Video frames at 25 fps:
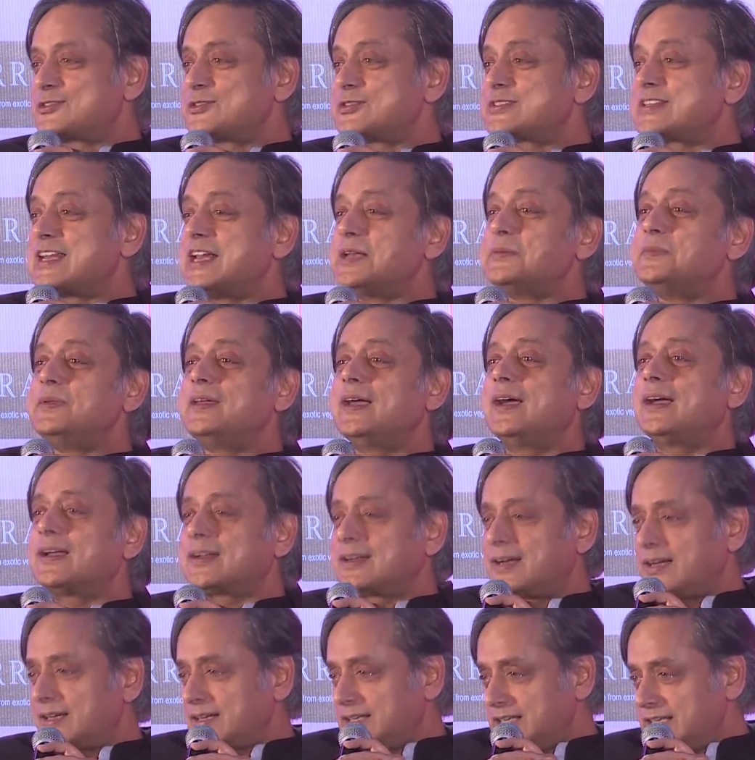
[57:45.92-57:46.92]
to tell me I
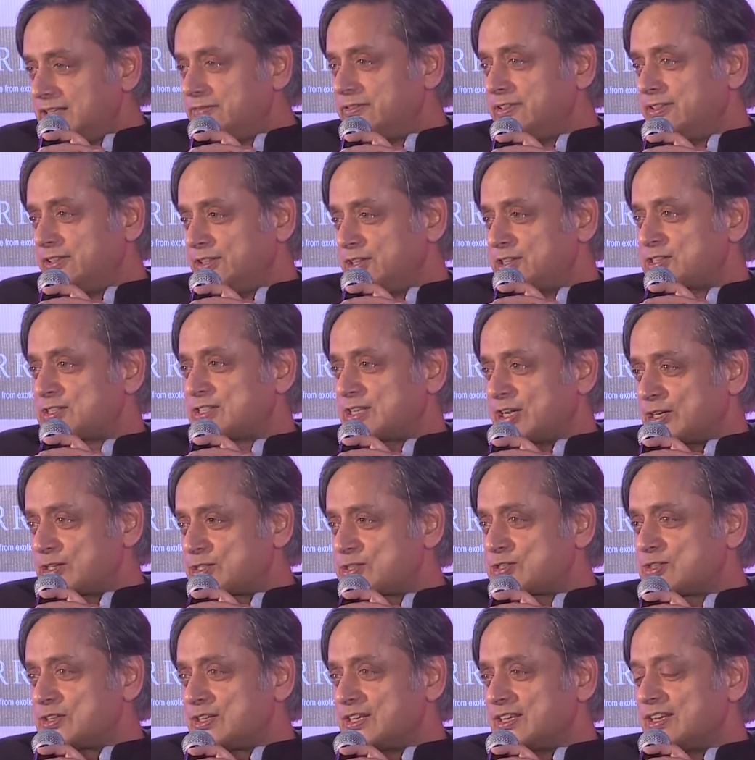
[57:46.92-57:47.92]
can't live in this
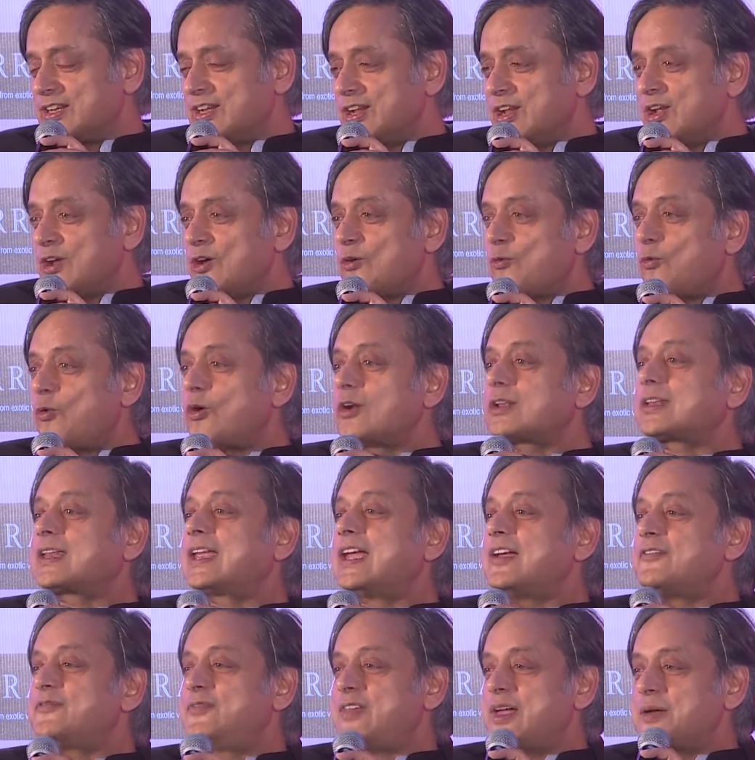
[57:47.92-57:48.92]
country? What
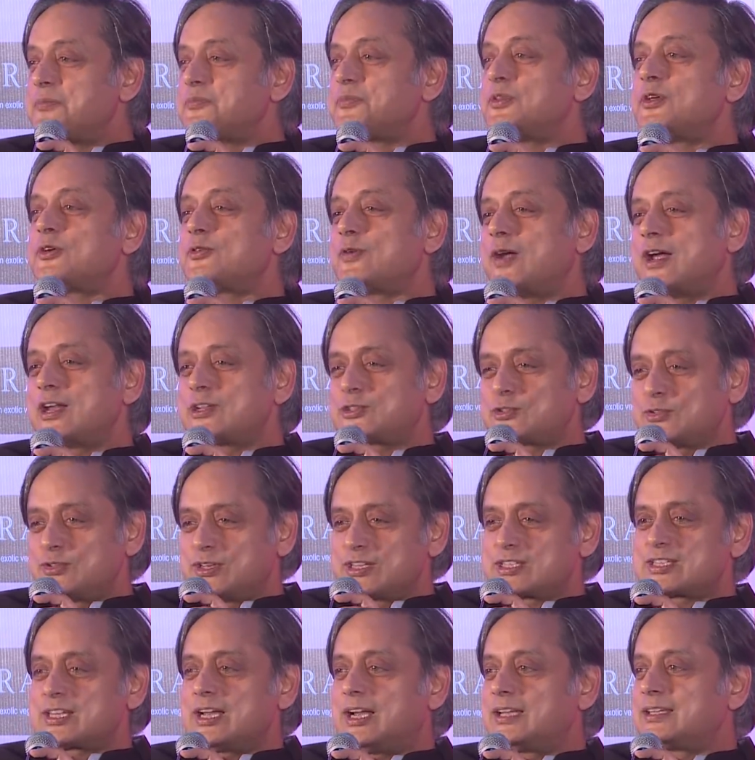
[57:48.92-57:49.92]
gave them the right to
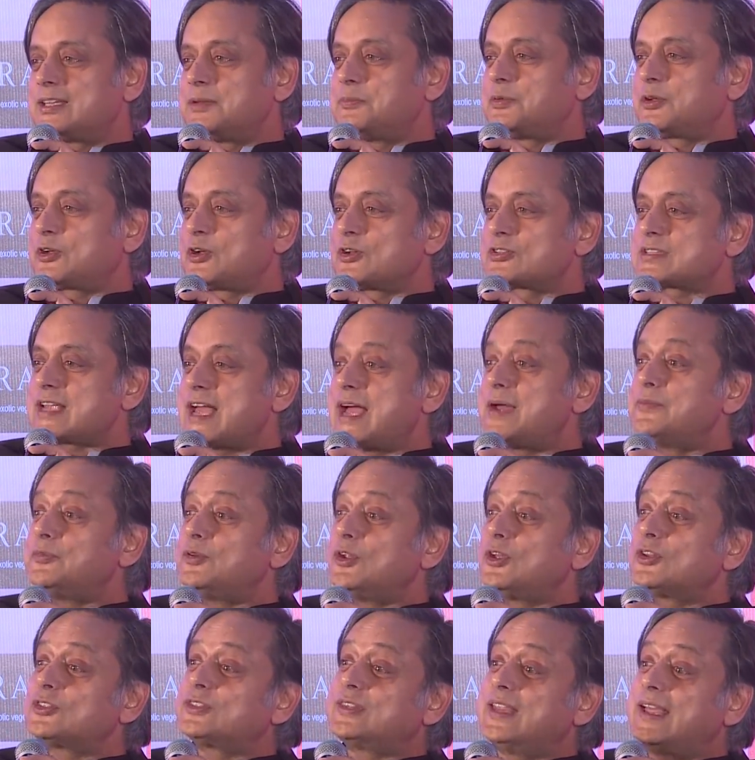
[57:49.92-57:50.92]
decide that because I'm
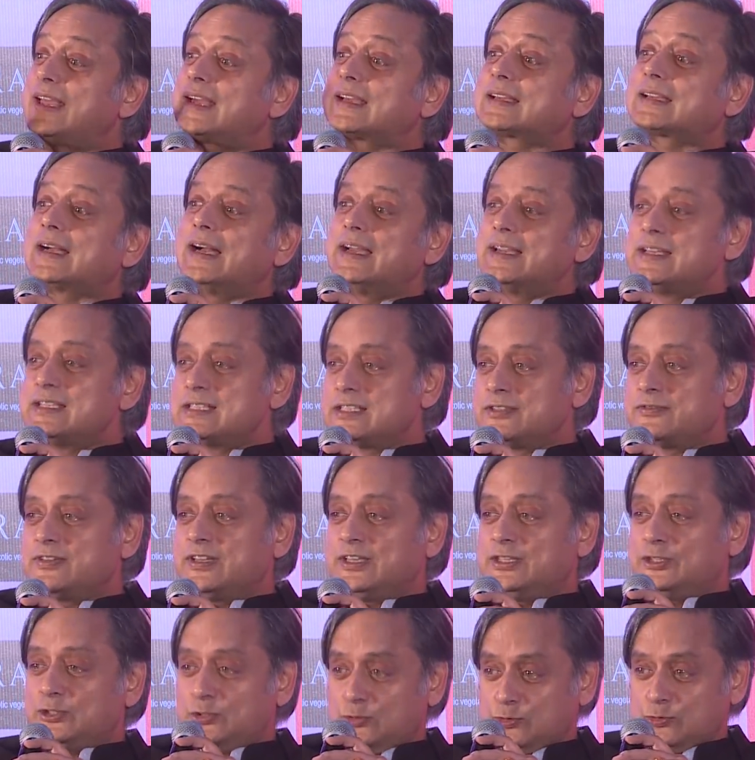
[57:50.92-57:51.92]
not their kind of
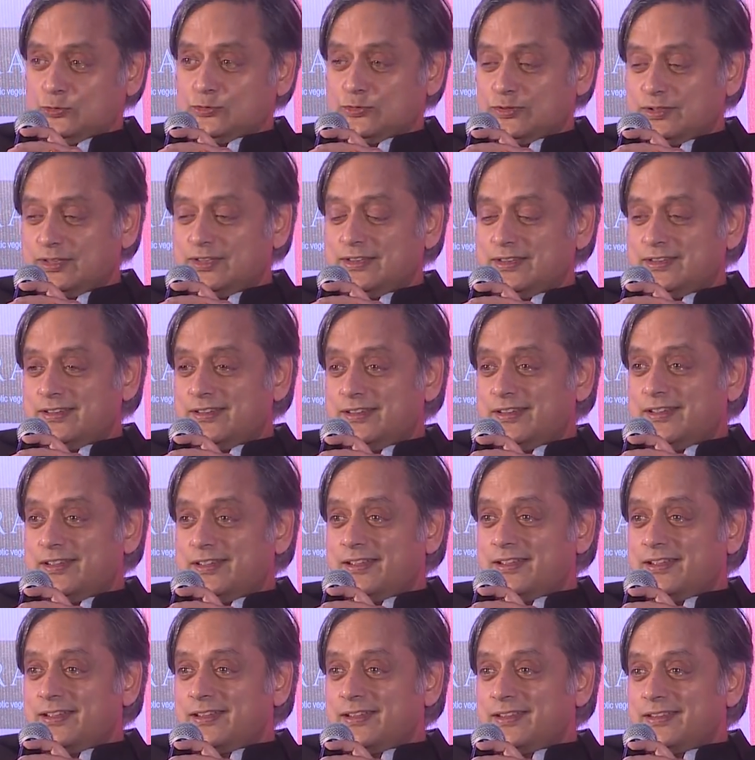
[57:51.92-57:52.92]
Hindu,
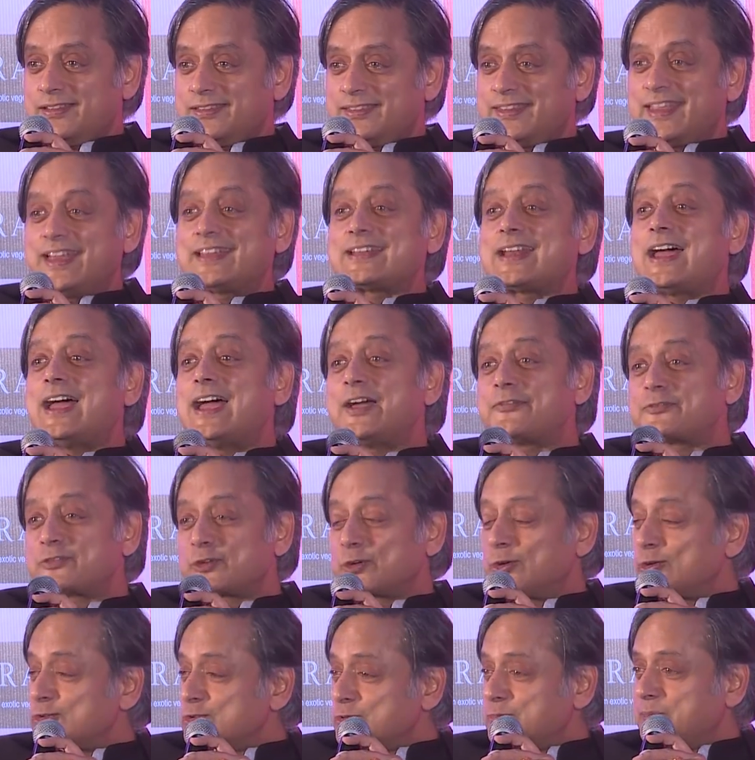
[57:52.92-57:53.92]
that I have
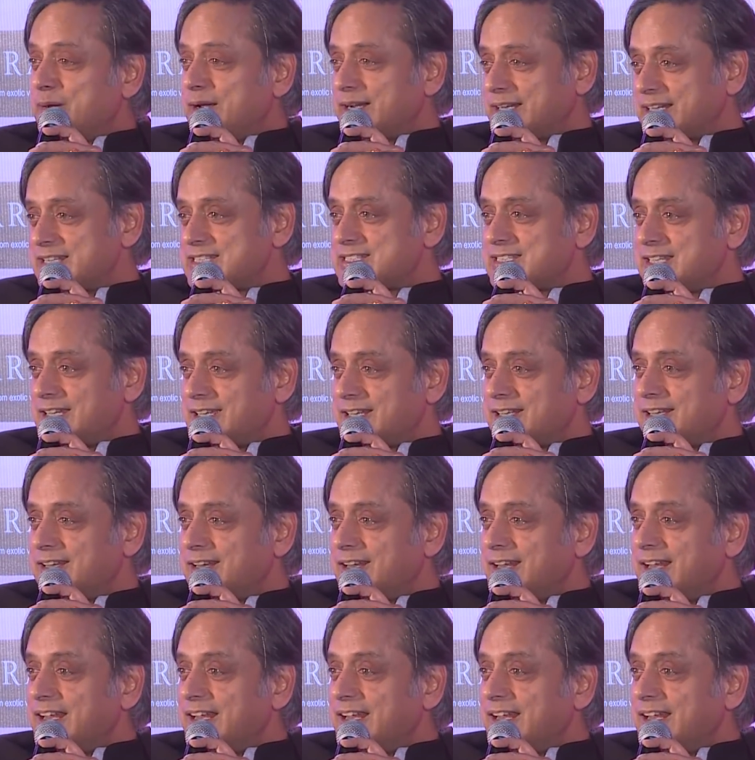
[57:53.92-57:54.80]
to go to Pakistan?